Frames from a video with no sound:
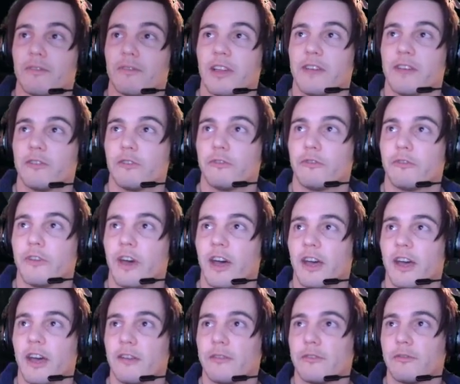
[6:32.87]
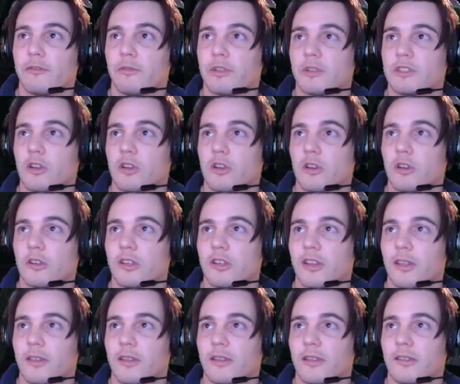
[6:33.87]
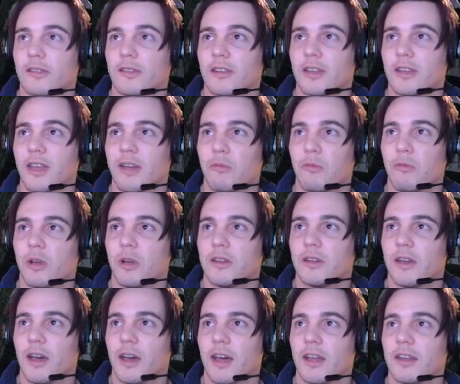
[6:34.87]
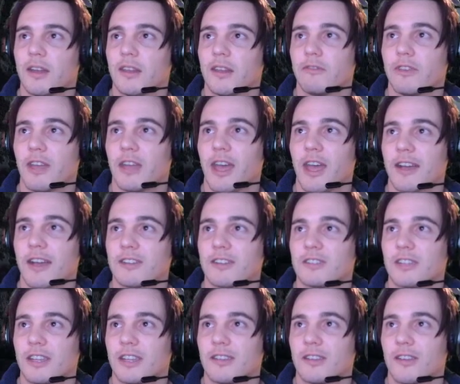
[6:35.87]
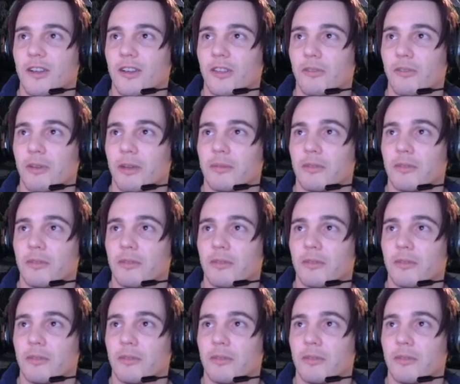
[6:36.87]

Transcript: level 5, which currently that thing's sitting at 1 dot. If it actually gets all the way up to